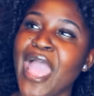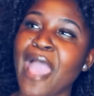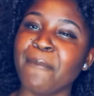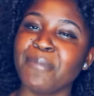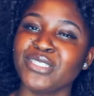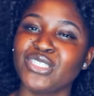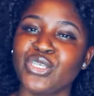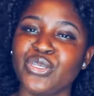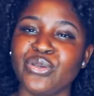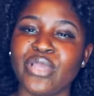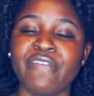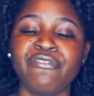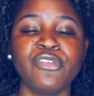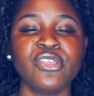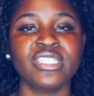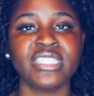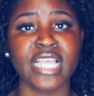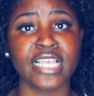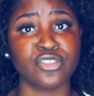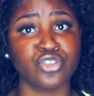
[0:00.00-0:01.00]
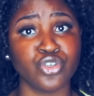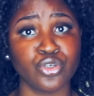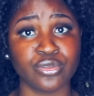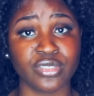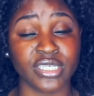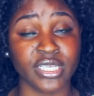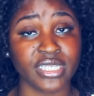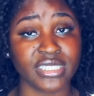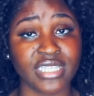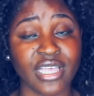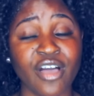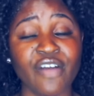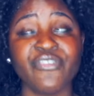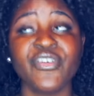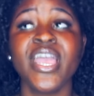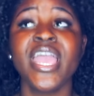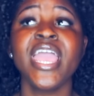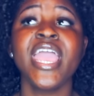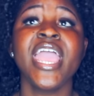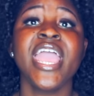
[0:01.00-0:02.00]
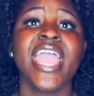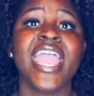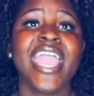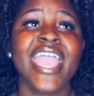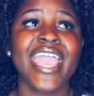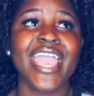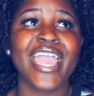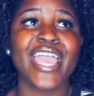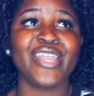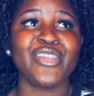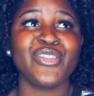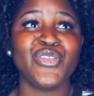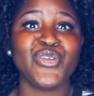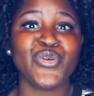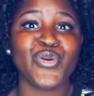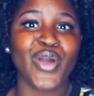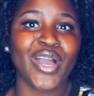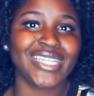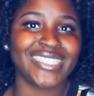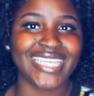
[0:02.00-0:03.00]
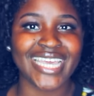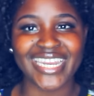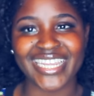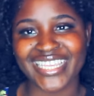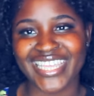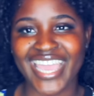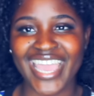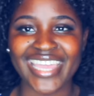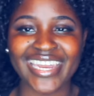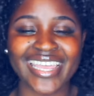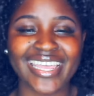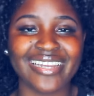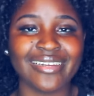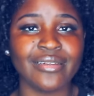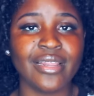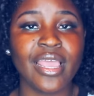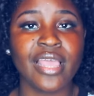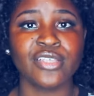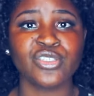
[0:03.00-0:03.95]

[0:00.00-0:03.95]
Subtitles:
happened to you if you stay true to yourself and you are dedicated.